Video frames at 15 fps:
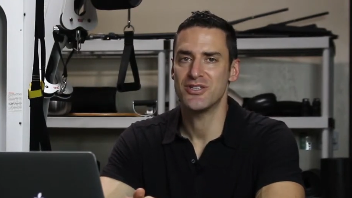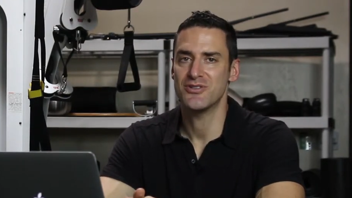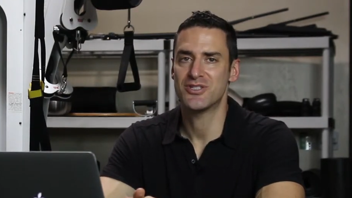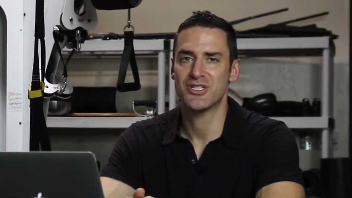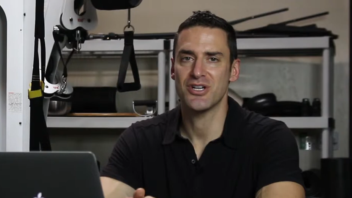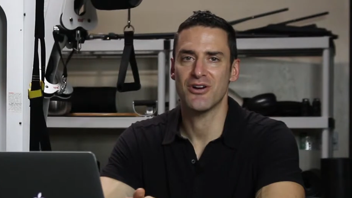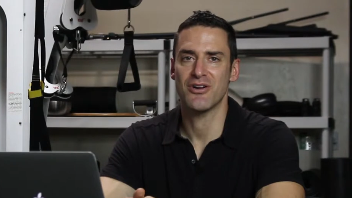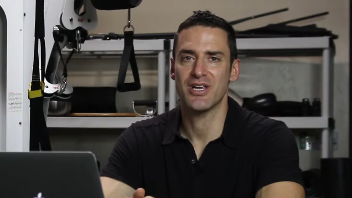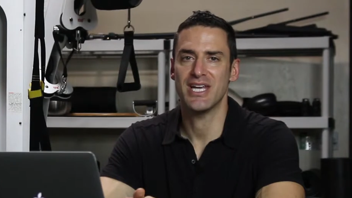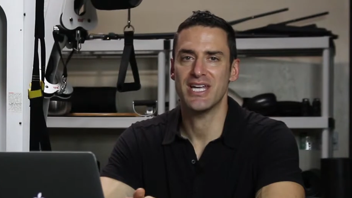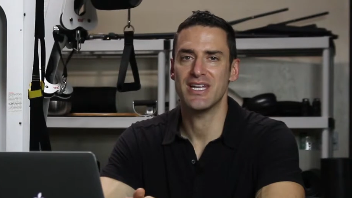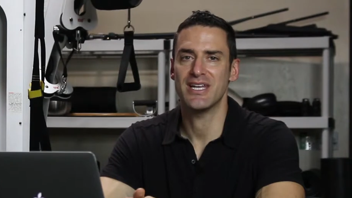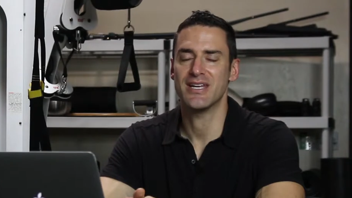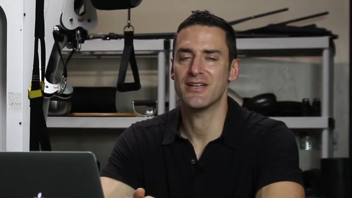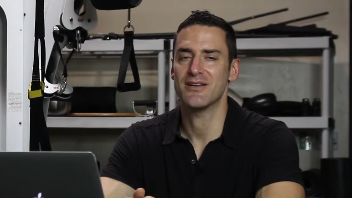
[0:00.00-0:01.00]
you start
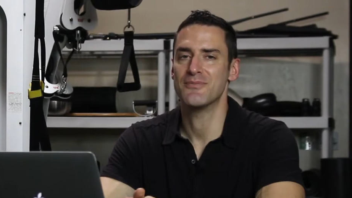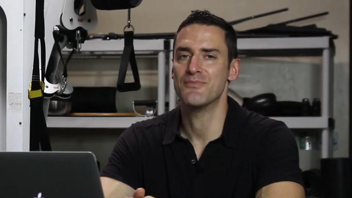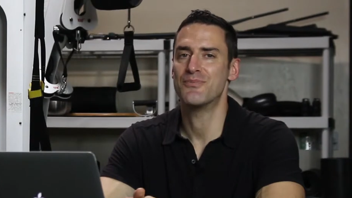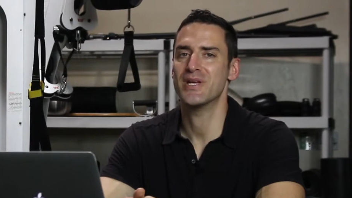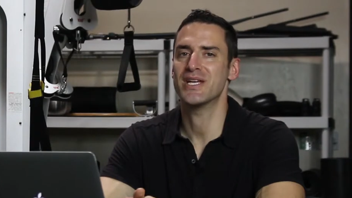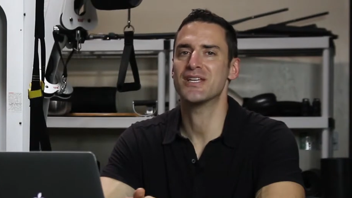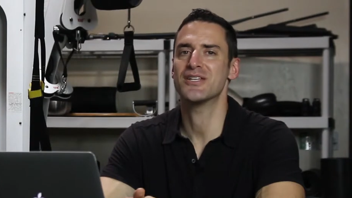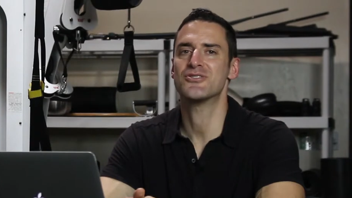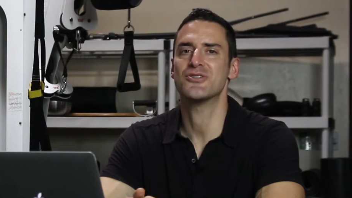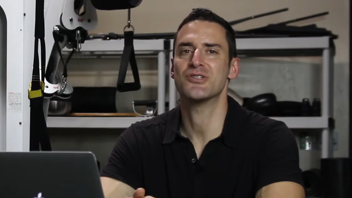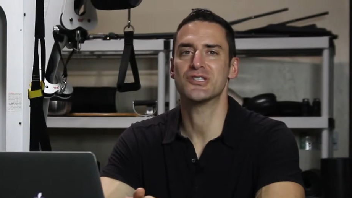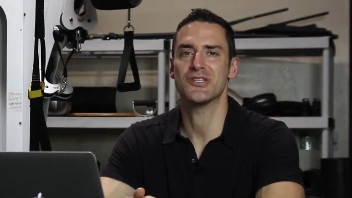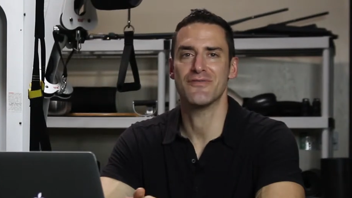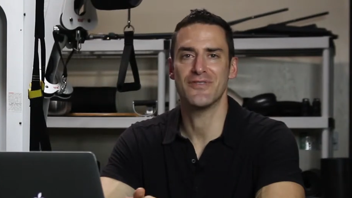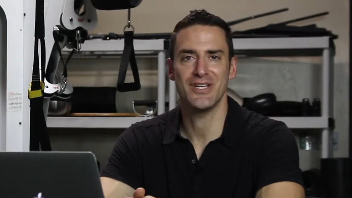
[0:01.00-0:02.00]
getting big
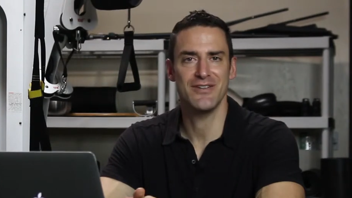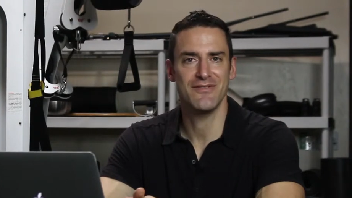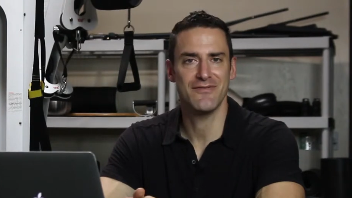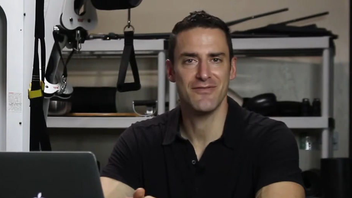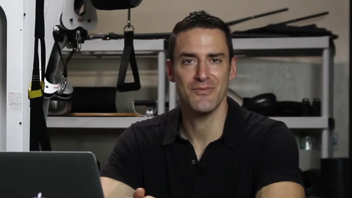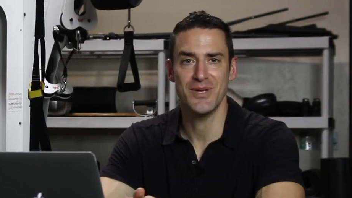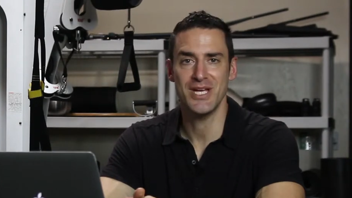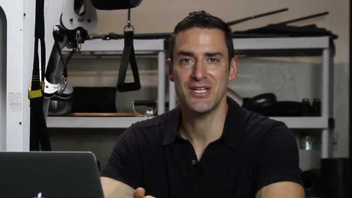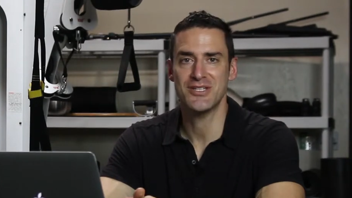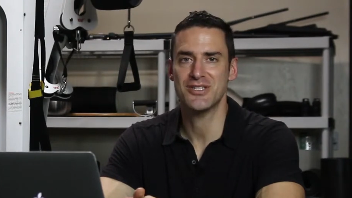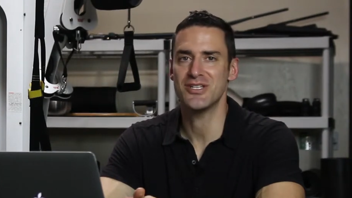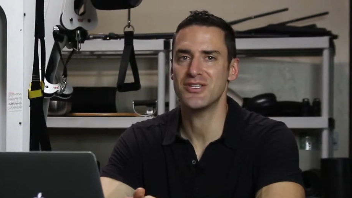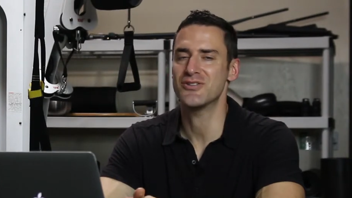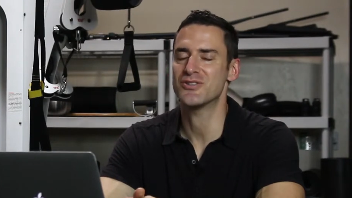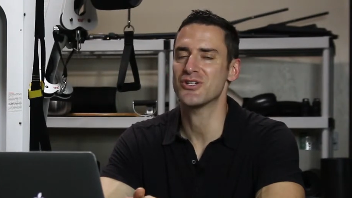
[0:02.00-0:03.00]
issues of
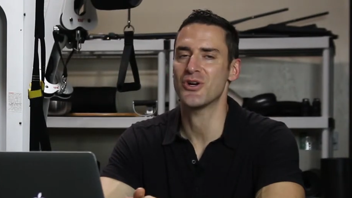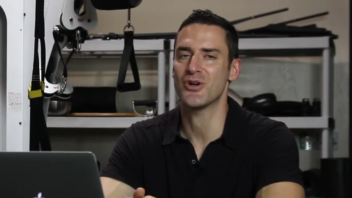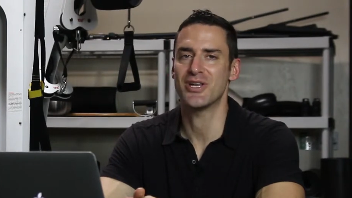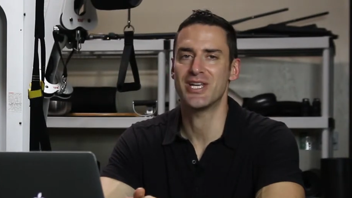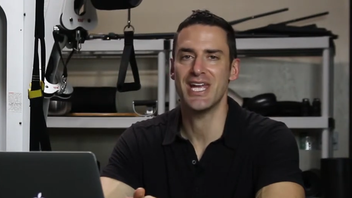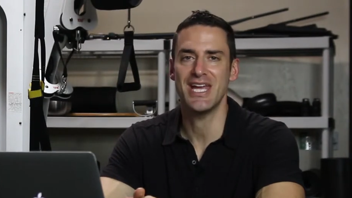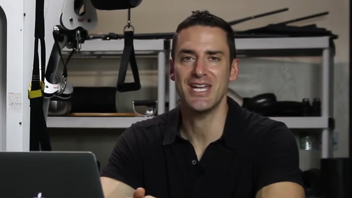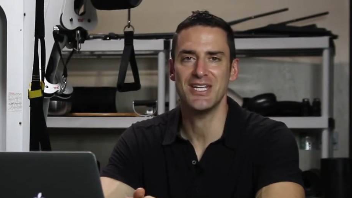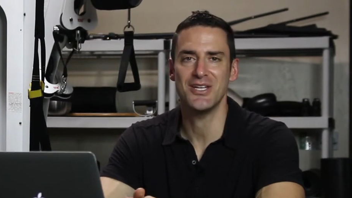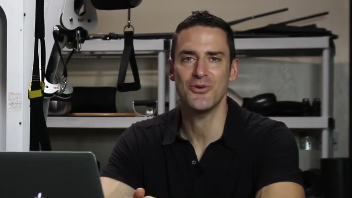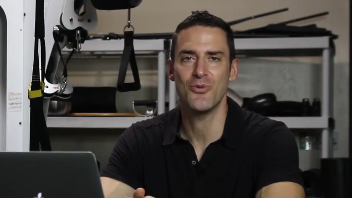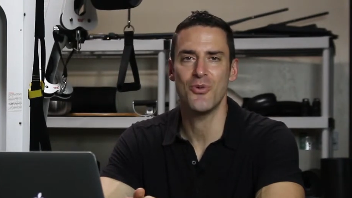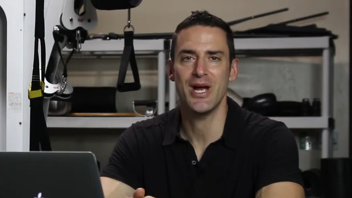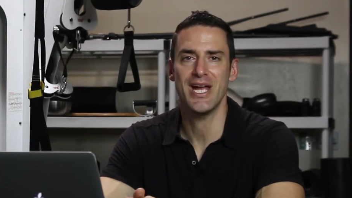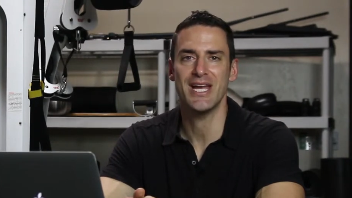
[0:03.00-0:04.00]
inflammation, you start
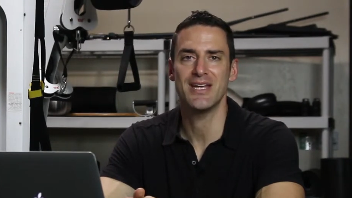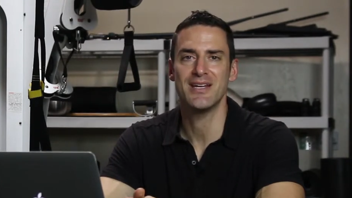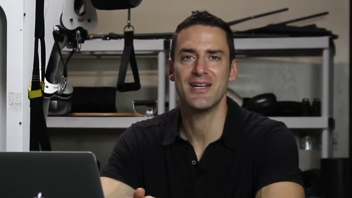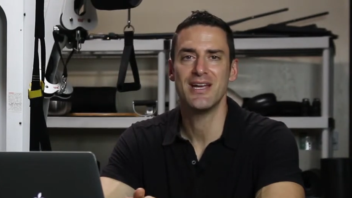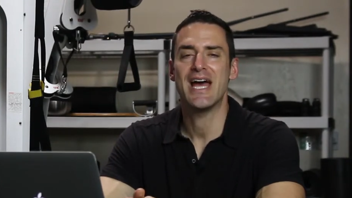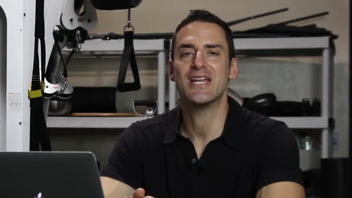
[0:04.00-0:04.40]
gaining weight,